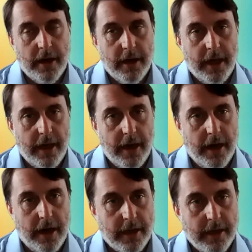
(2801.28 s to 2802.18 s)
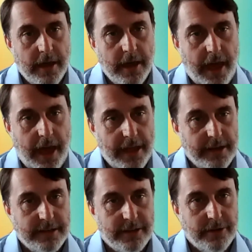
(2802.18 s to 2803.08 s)
AI?
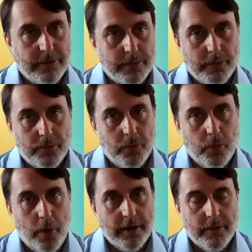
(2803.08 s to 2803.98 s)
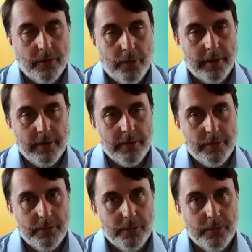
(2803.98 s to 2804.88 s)
And what
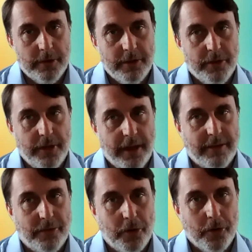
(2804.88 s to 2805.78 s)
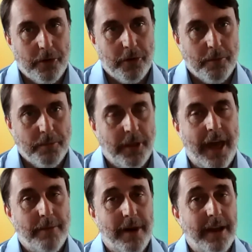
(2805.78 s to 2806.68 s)
do you think your
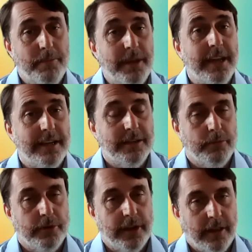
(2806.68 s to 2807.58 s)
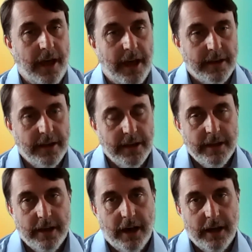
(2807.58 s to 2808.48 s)
plan might be to bring that
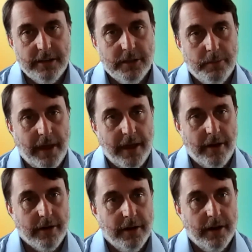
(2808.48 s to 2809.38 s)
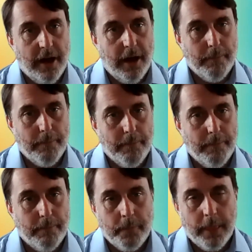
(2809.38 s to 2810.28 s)
to bear?
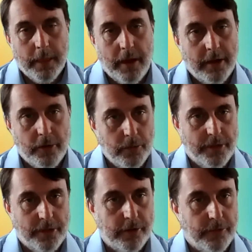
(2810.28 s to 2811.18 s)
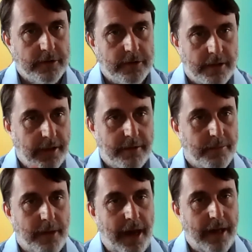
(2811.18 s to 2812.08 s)
I don't know who wants to go first. I'll let
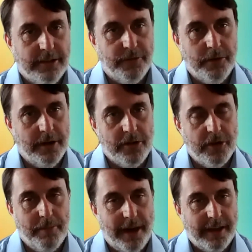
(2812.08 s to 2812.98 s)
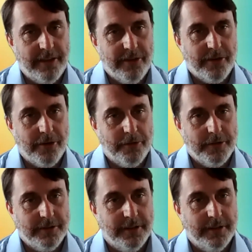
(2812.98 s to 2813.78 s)
you, Alex, if you want to jump back in, you can go first.